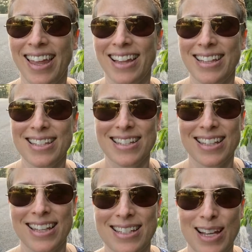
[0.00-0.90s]
Listen to
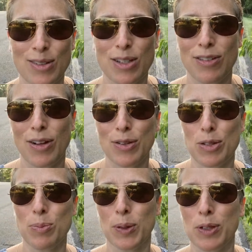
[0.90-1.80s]
the sounds of all those
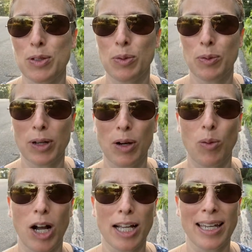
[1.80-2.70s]
birds when we're out
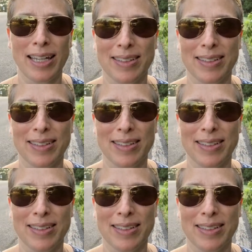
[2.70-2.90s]
walking.